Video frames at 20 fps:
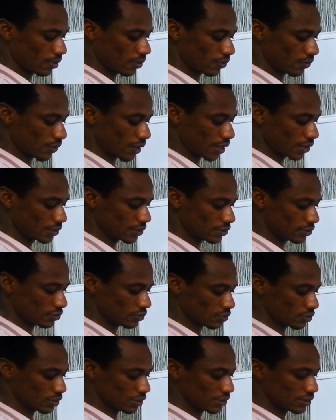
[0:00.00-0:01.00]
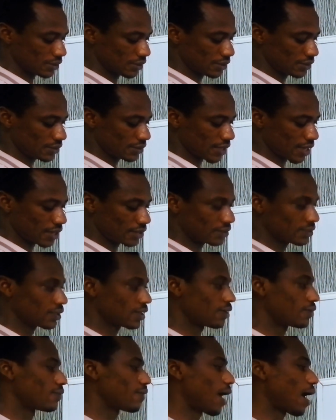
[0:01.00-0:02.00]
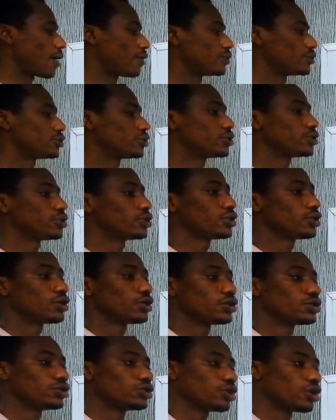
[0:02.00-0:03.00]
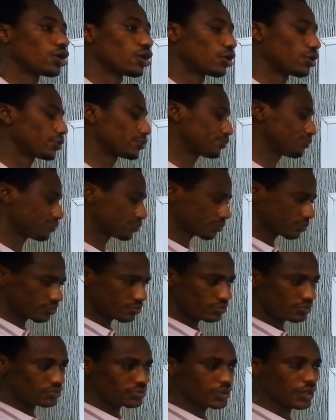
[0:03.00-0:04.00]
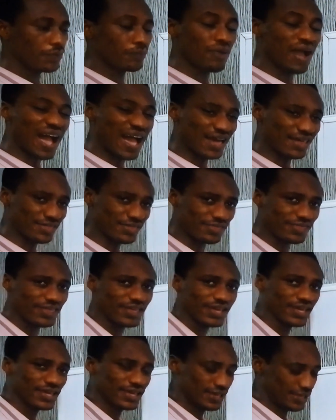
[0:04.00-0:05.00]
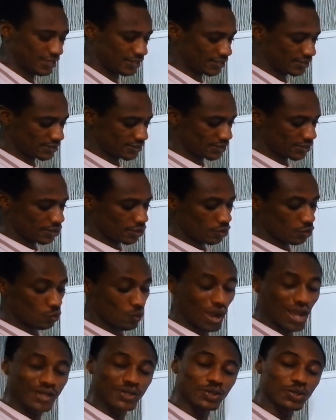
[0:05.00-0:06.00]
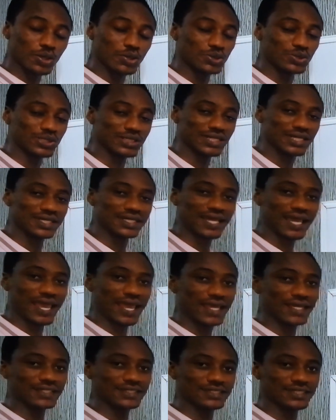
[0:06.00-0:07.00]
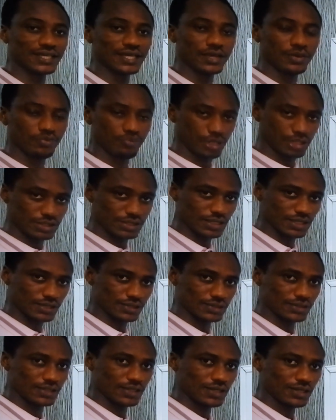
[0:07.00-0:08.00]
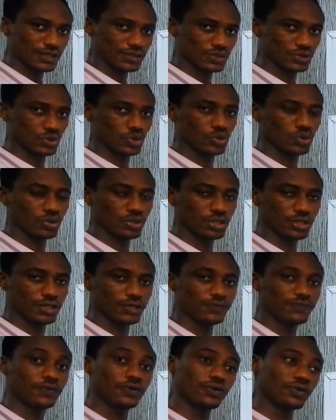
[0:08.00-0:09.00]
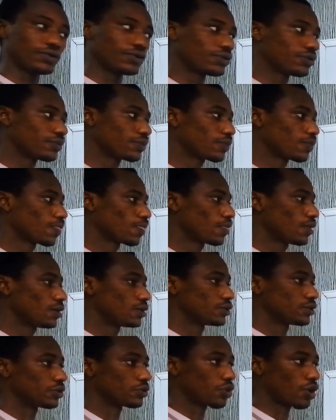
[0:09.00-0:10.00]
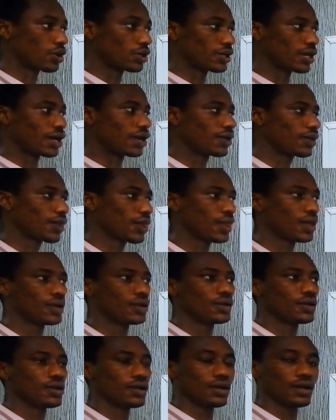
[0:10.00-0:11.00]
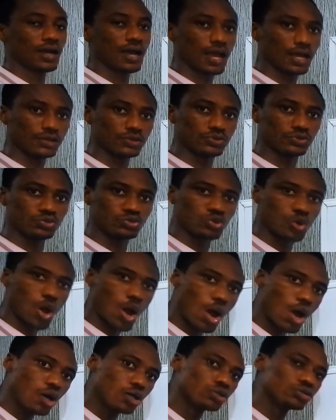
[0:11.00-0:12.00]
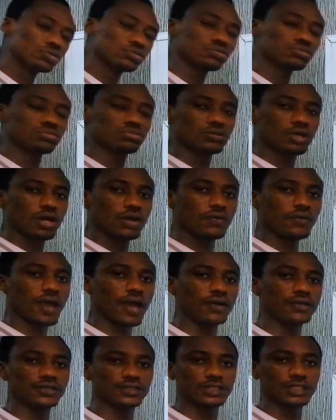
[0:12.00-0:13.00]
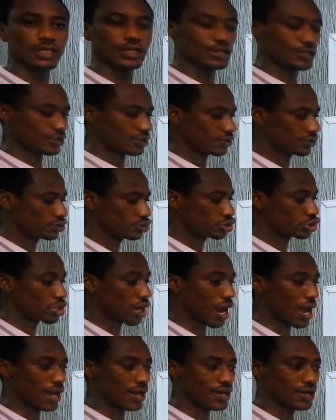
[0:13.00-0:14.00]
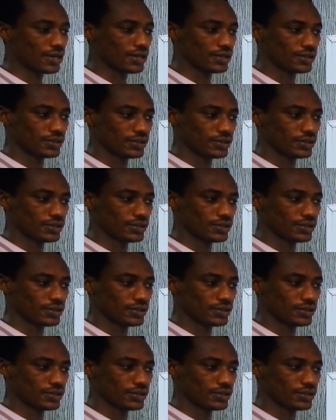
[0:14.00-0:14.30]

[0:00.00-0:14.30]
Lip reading: All right, so the distance around the path is 108 meters. So if the runner had run around the track,